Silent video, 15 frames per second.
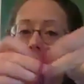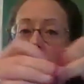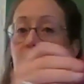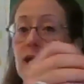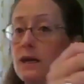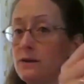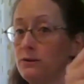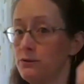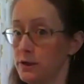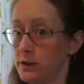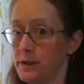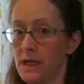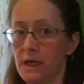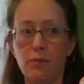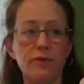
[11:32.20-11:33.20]
and
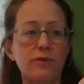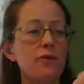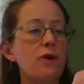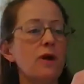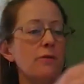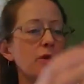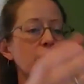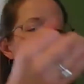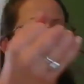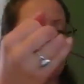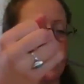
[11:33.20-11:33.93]
just like before, I'm going to